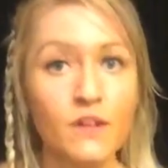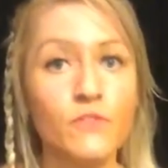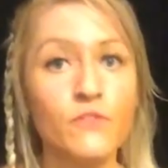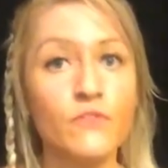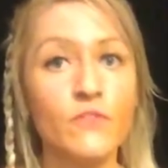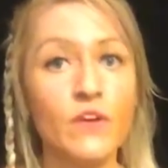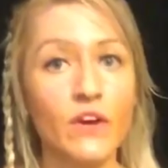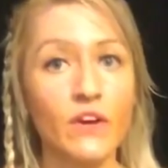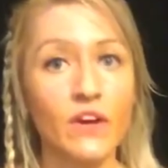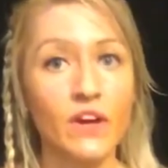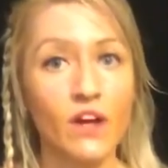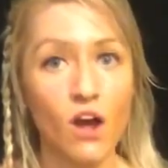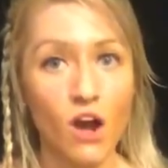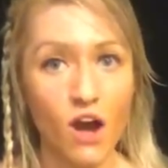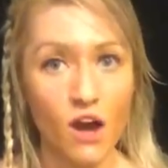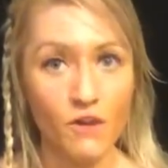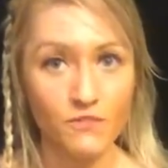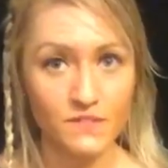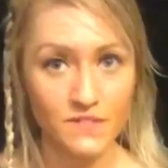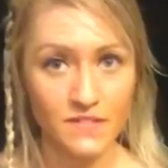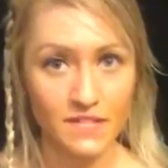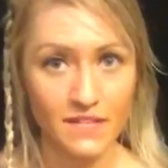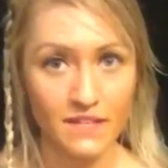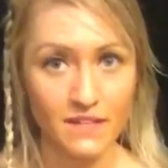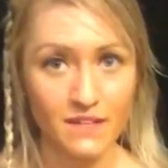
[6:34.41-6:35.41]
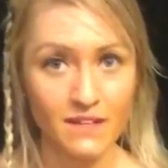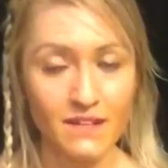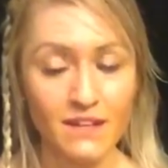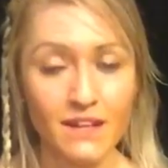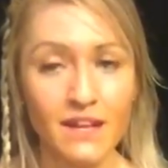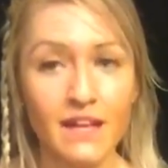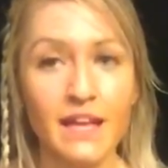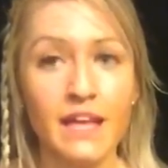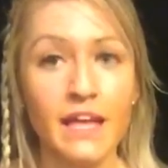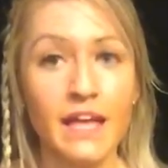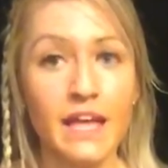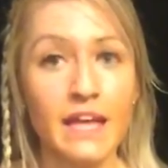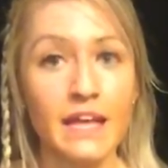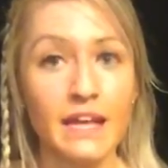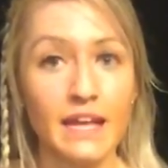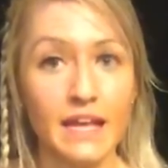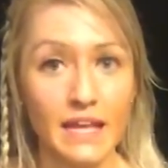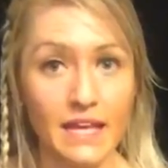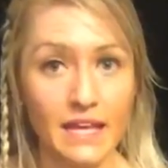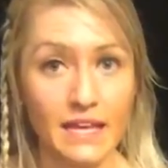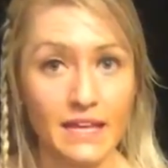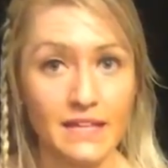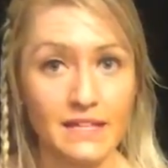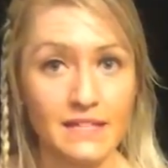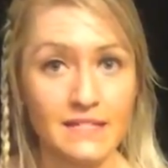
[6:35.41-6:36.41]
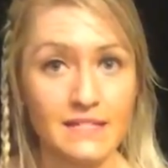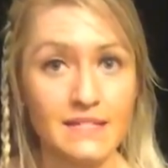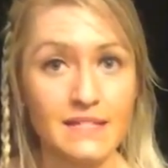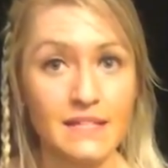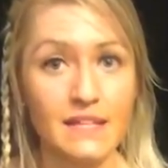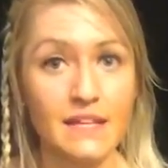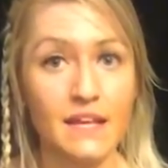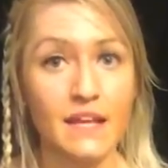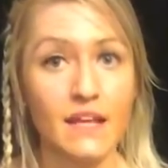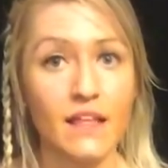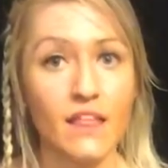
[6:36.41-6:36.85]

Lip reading: Very often, it is